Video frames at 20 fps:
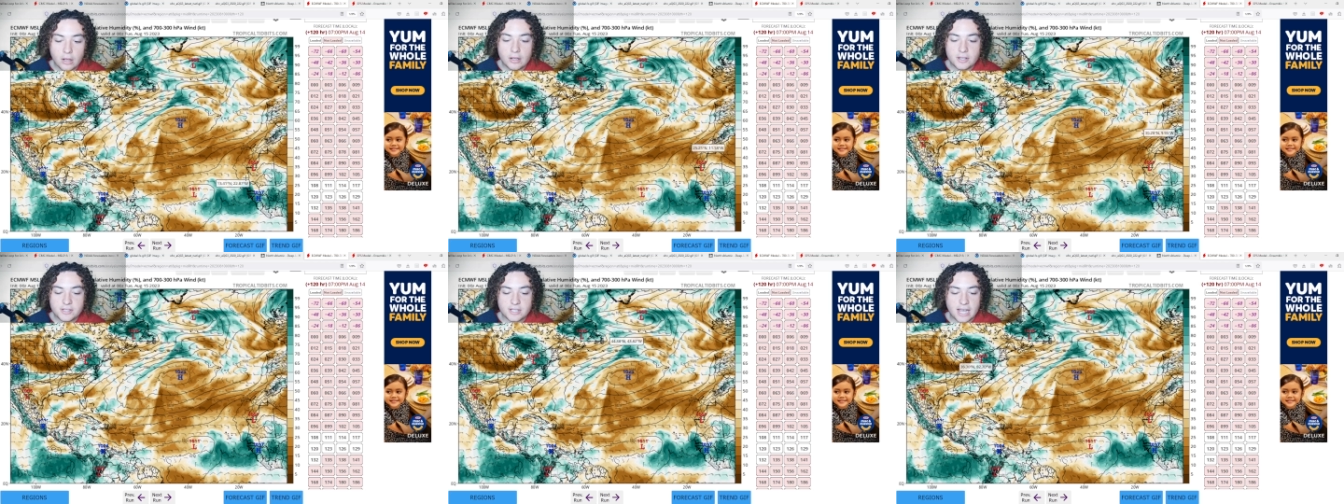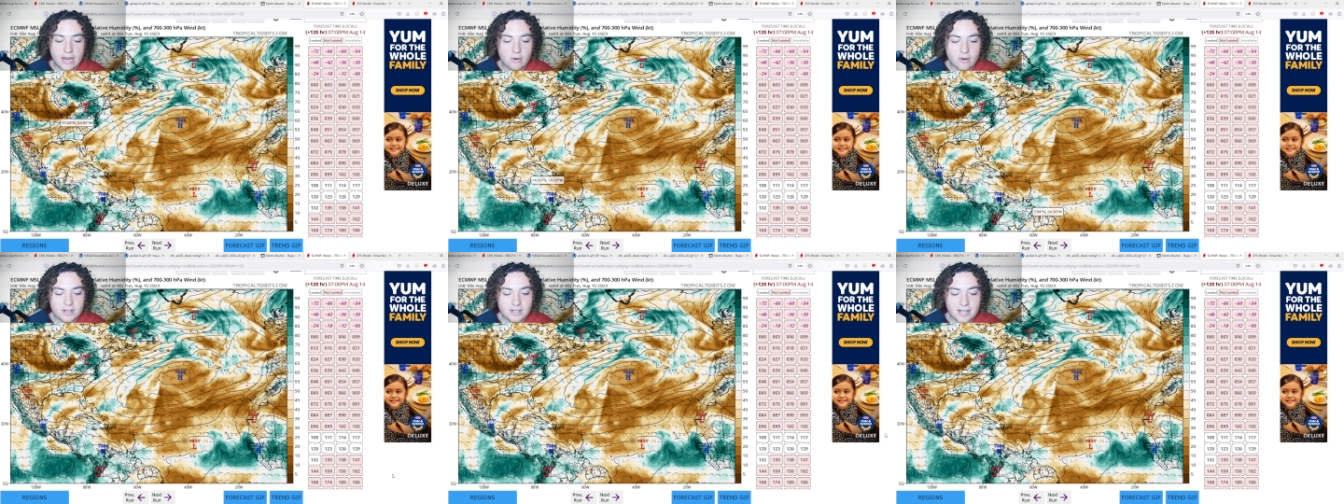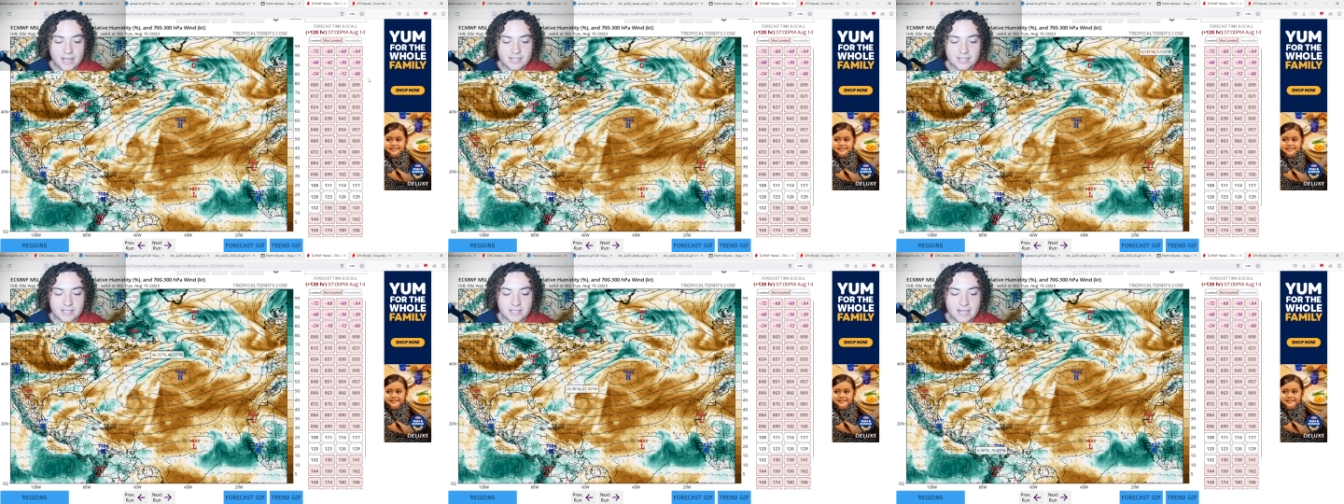Sahara
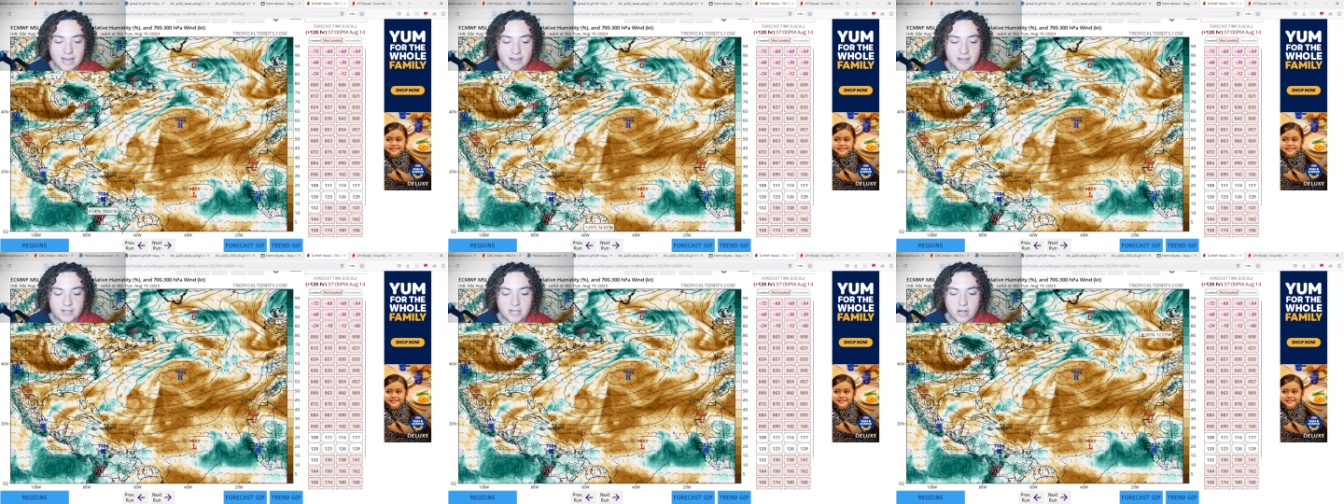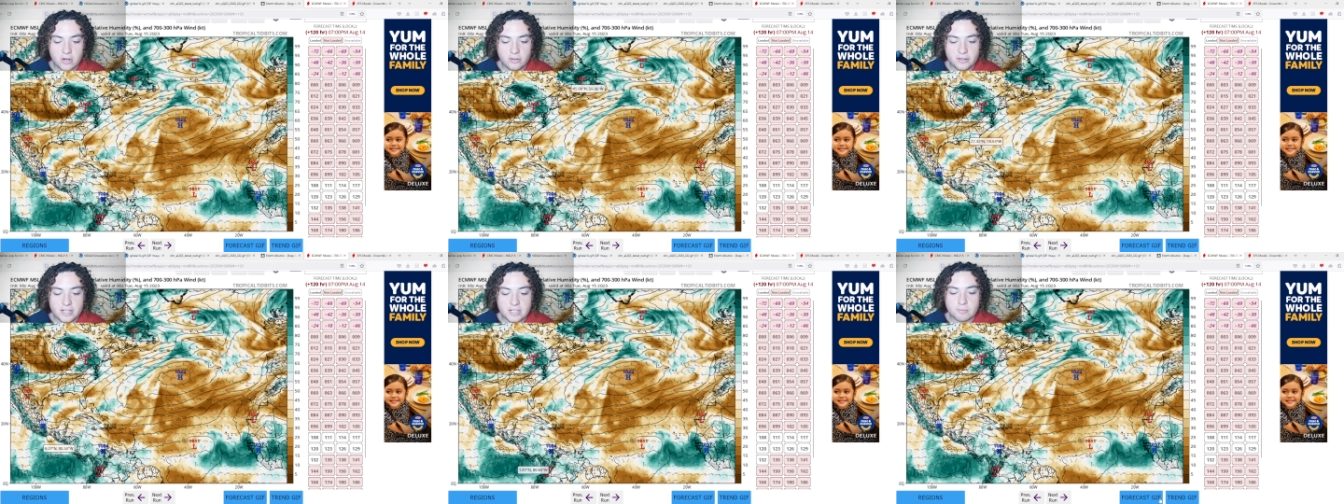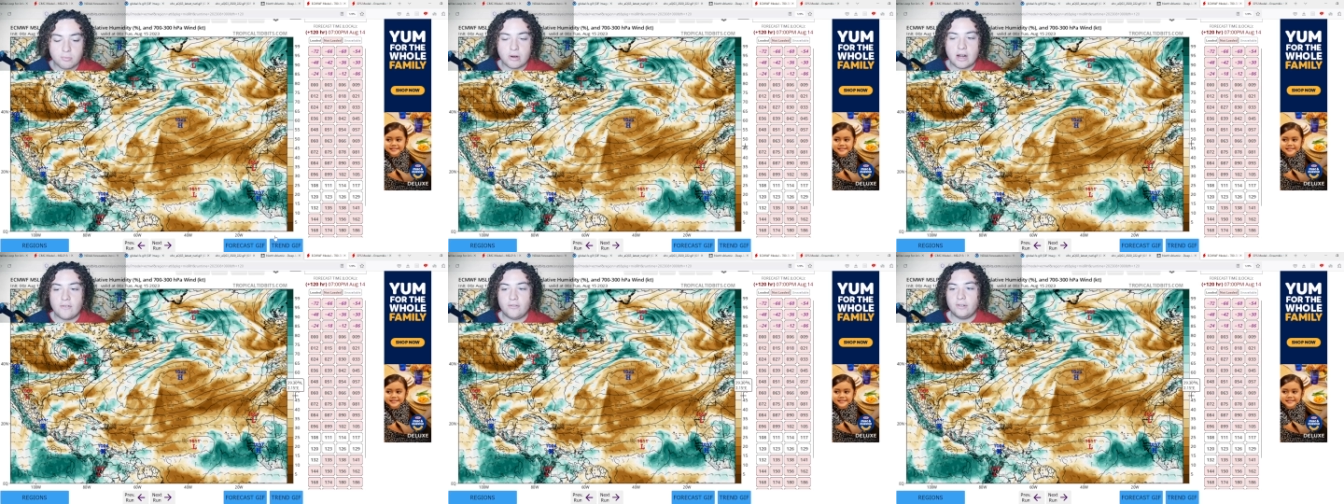dust is not nearly
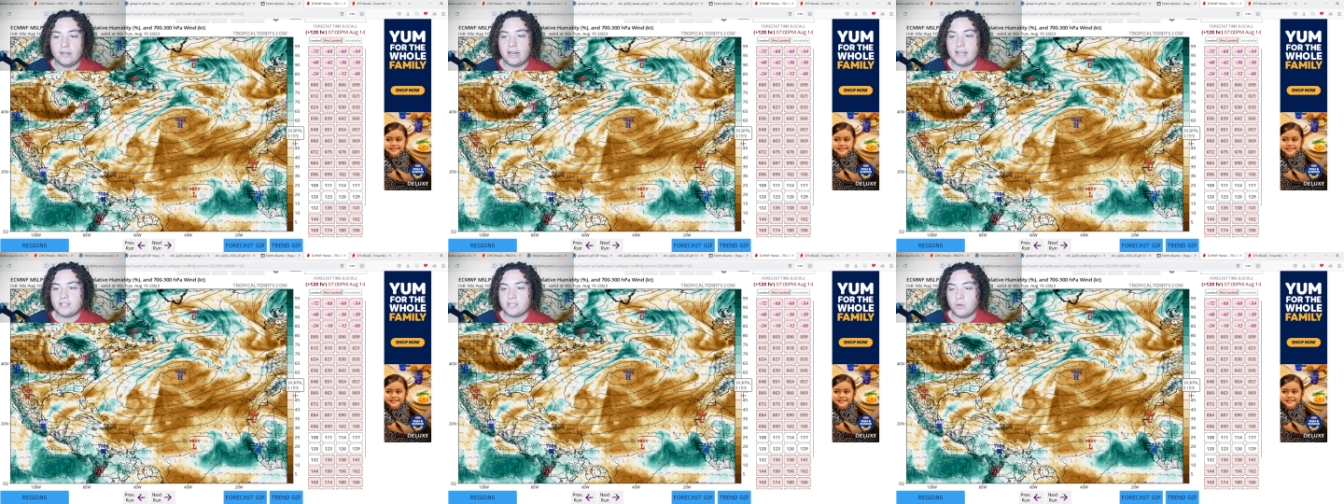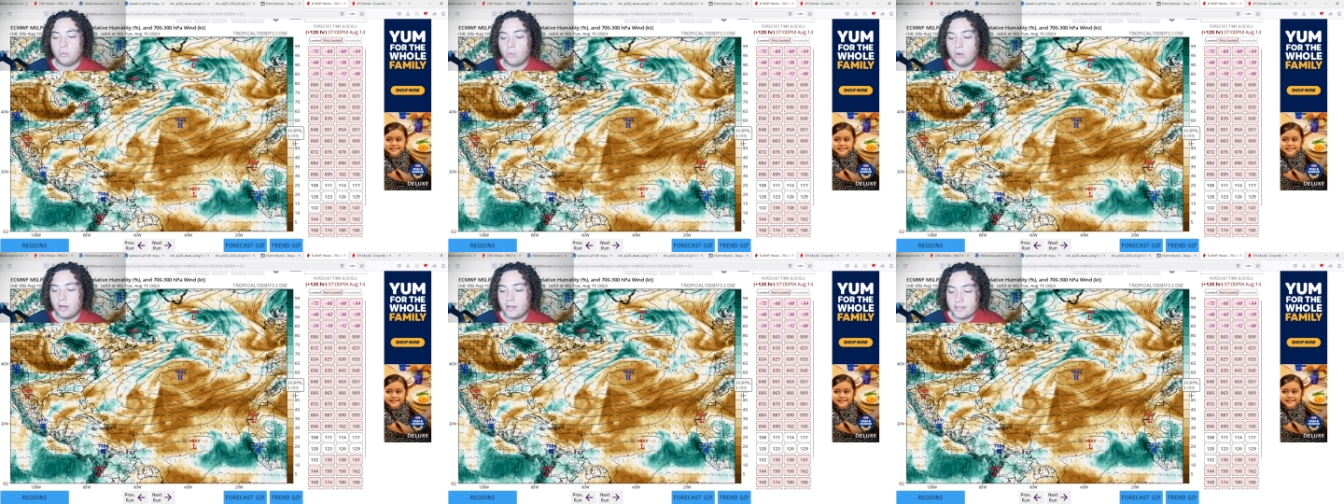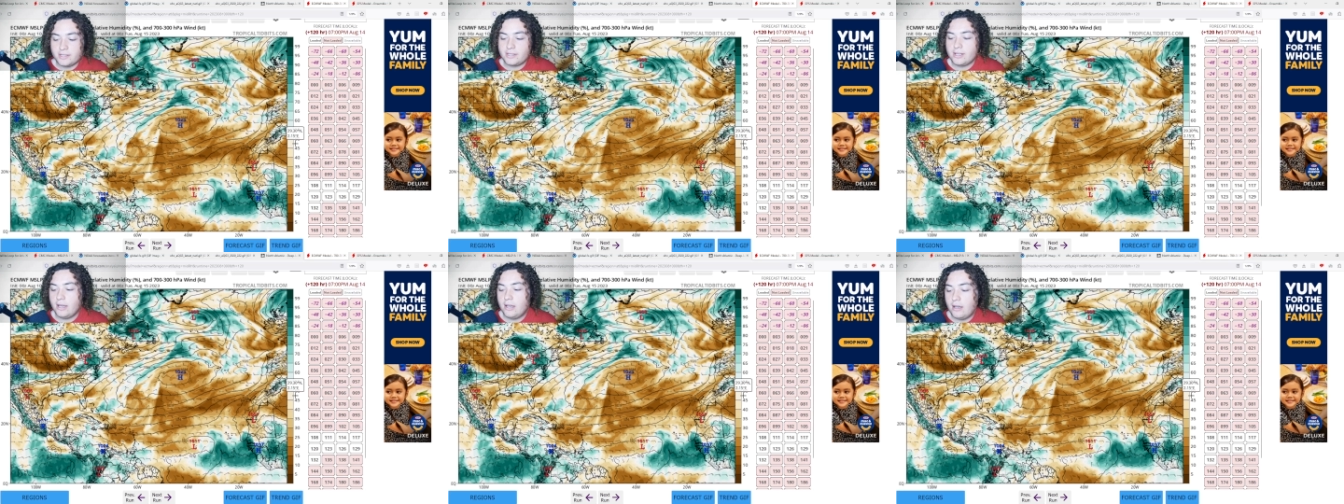as prevalent as it
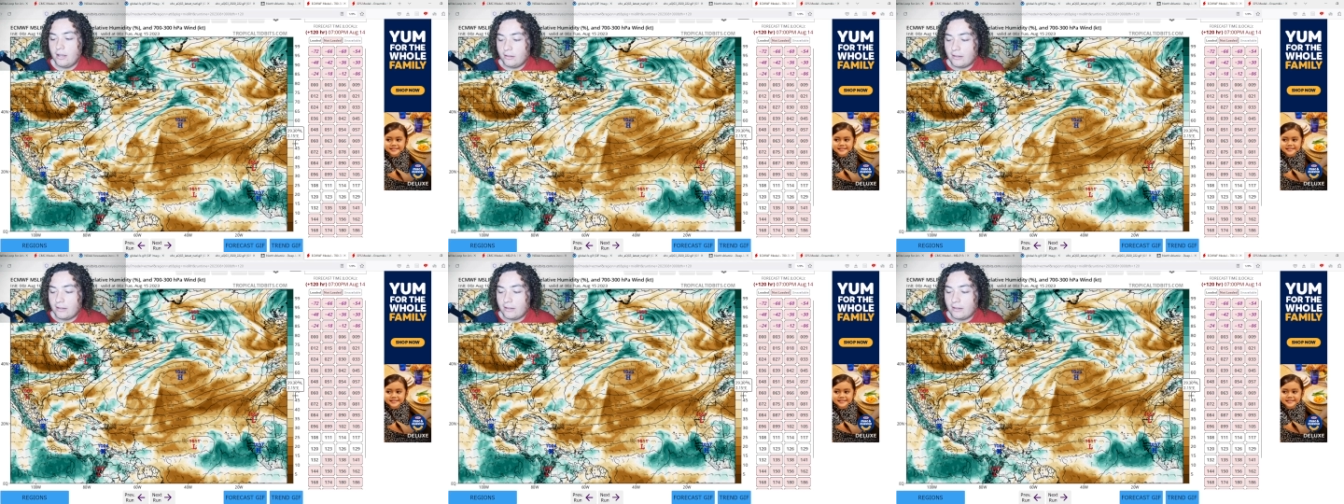was